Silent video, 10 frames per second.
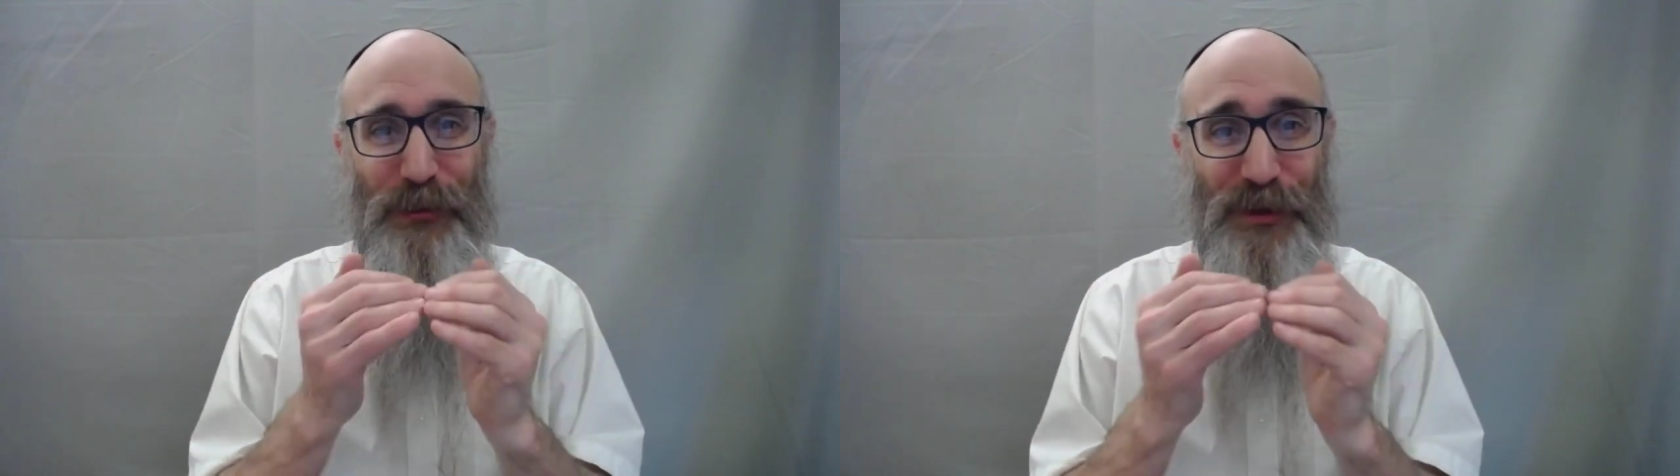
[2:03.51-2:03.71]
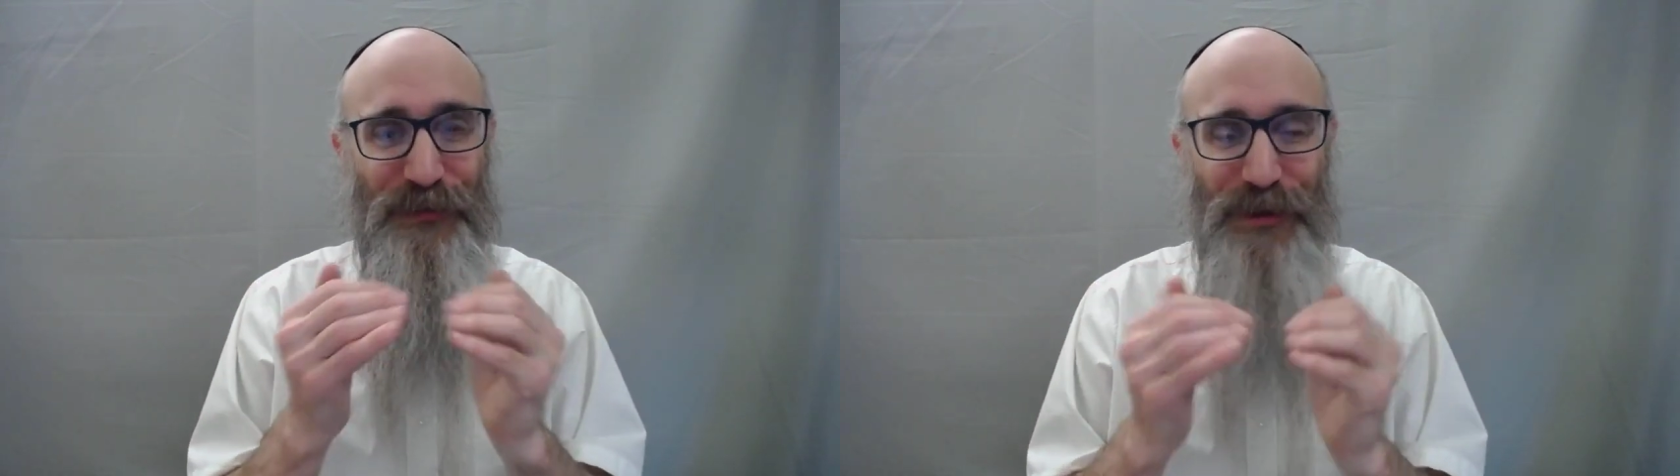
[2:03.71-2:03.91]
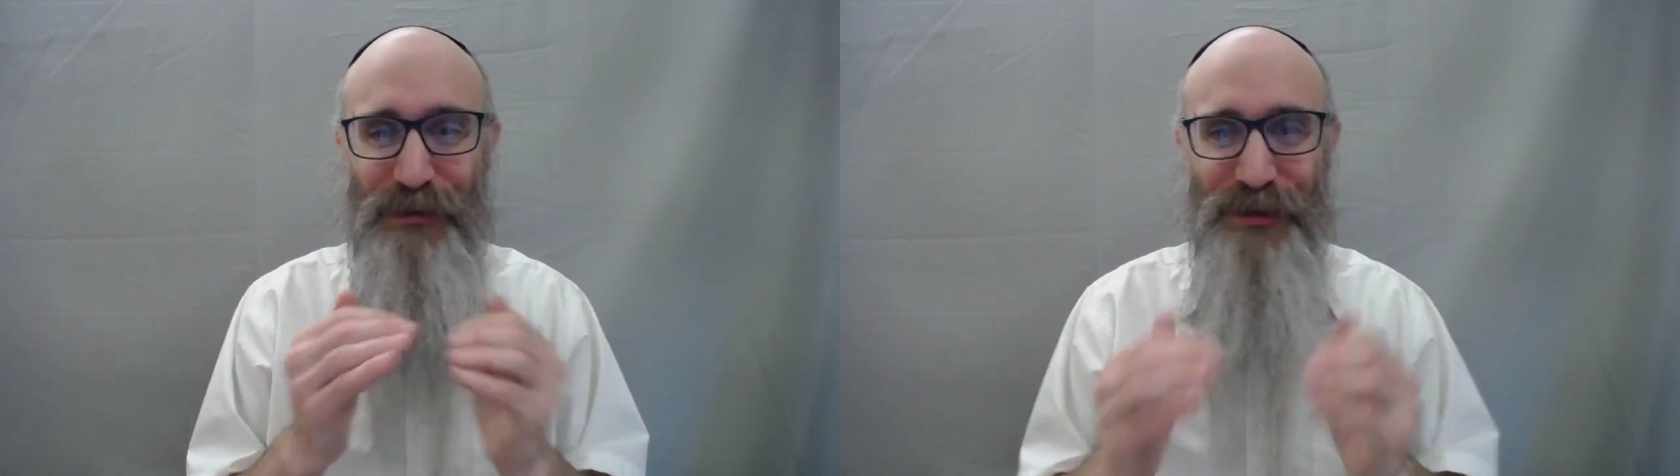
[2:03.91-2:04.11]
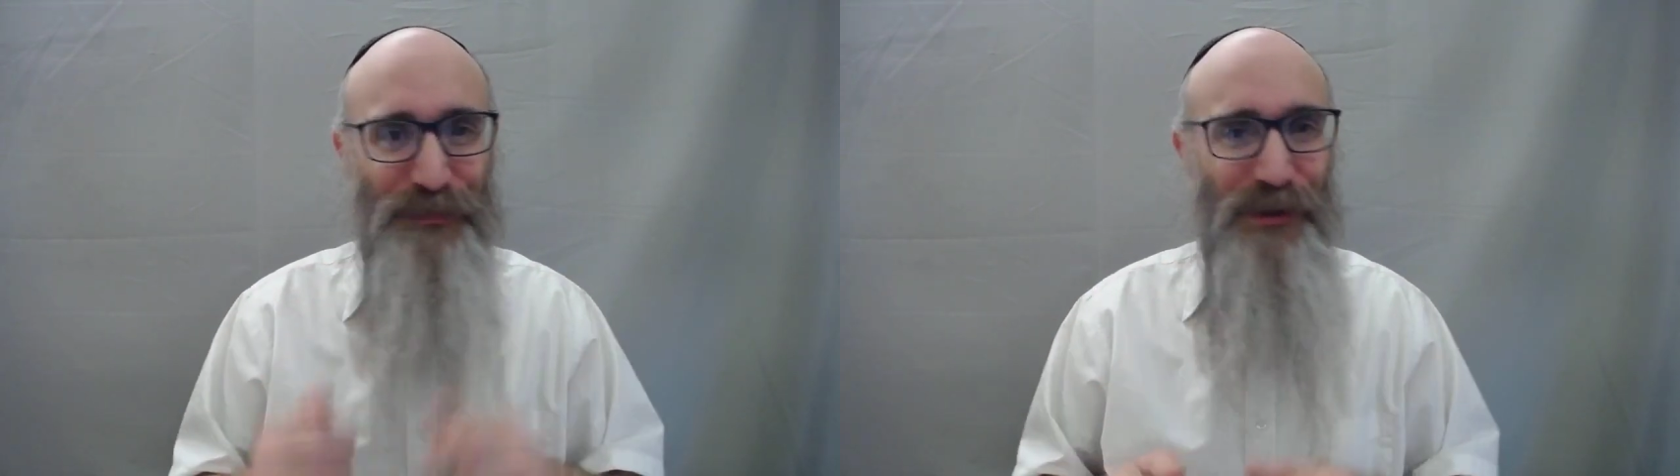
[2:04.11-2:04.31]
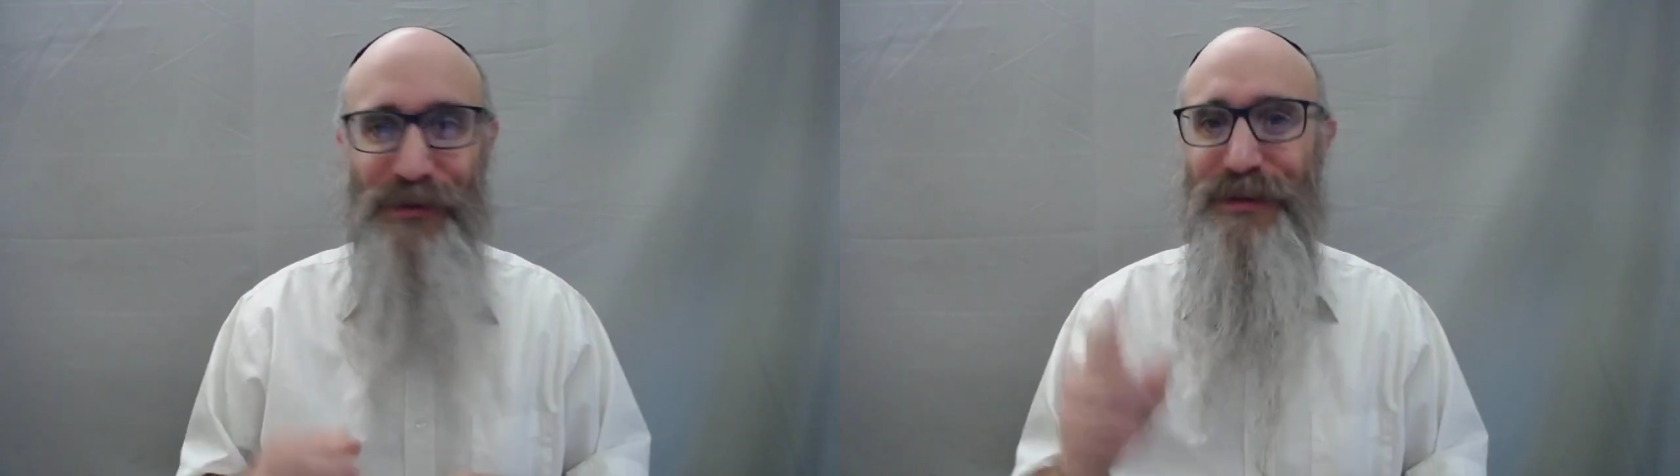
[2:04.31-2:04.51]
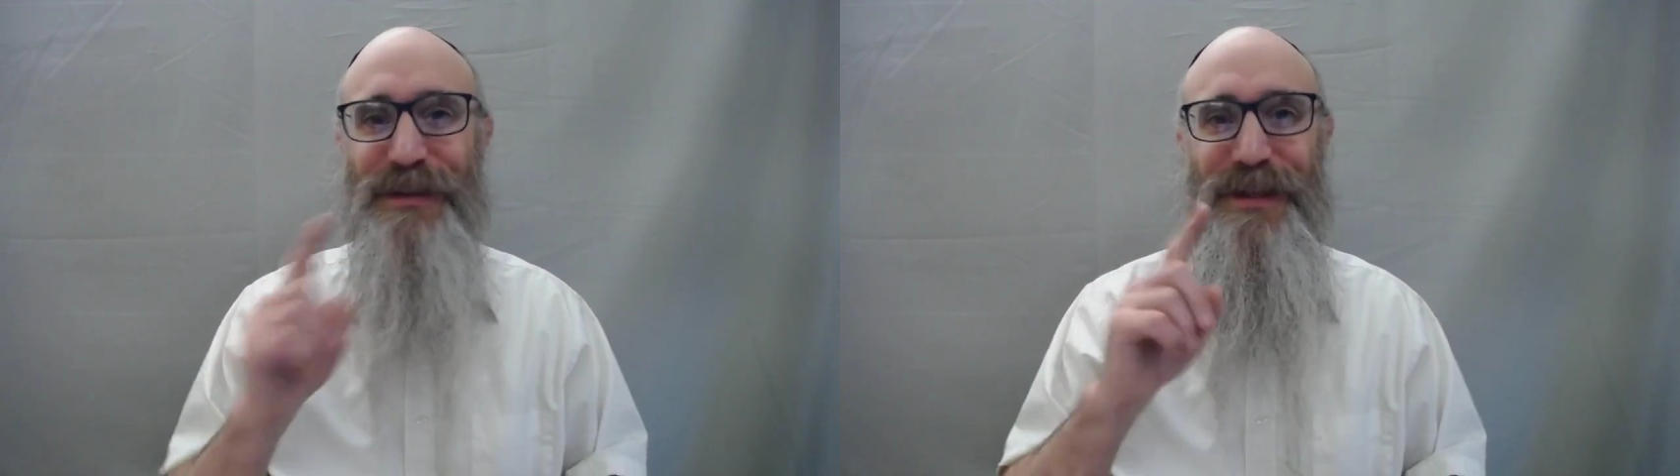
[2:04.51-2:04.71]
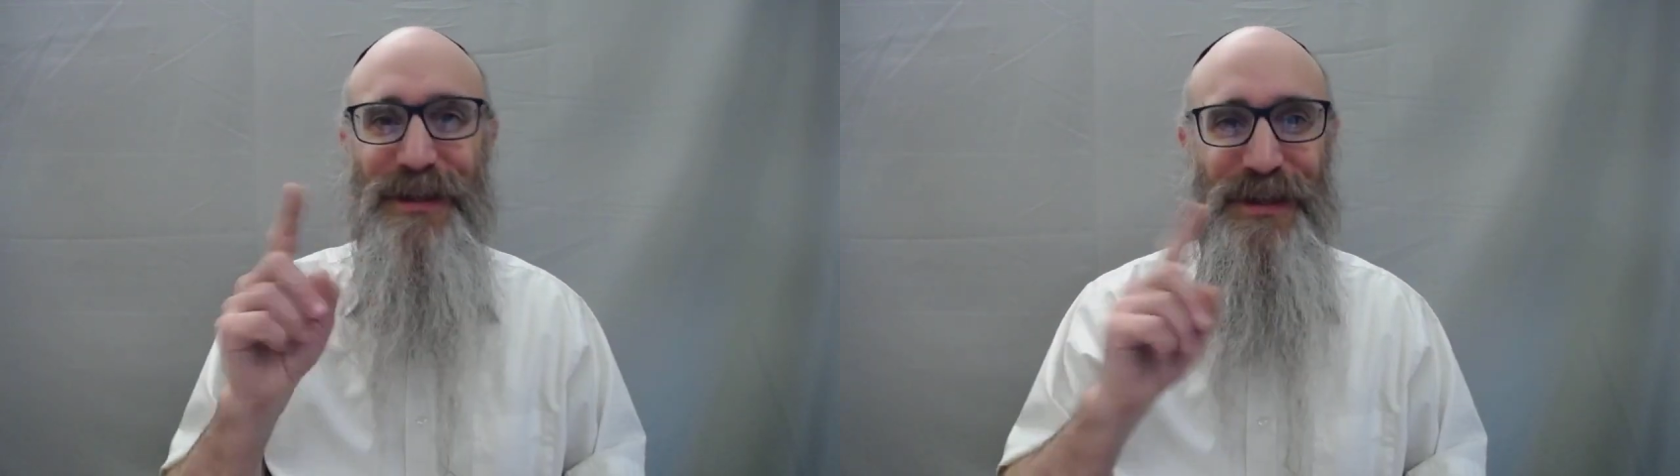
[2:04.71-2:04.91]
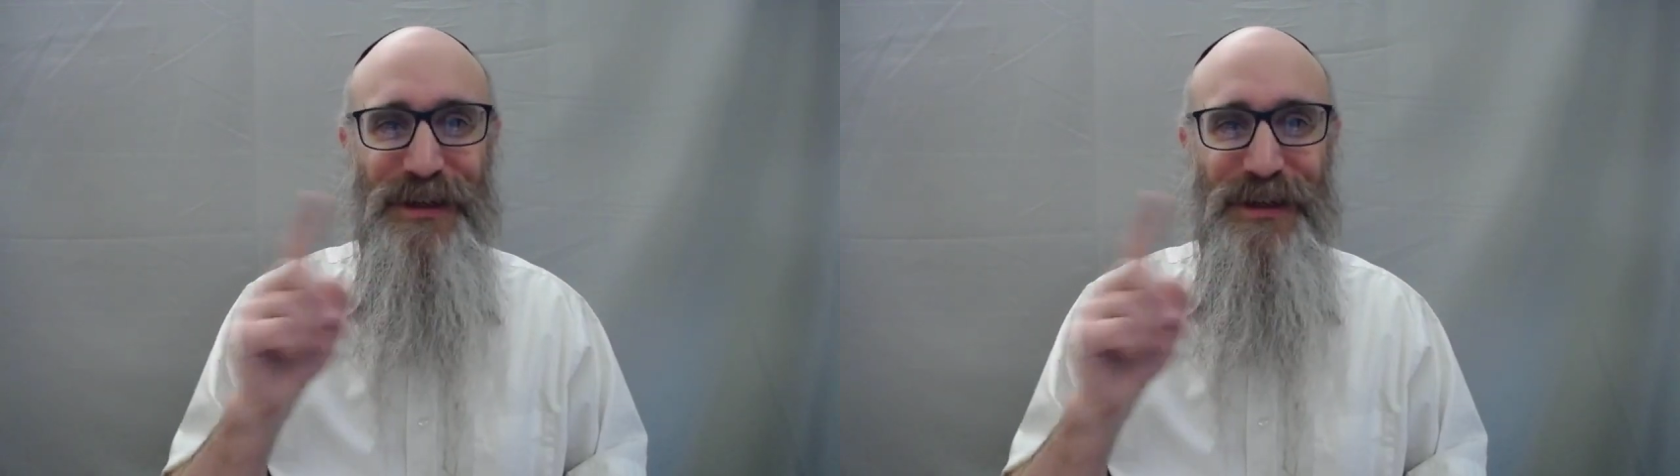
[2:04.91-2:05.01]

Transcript: was very small. No.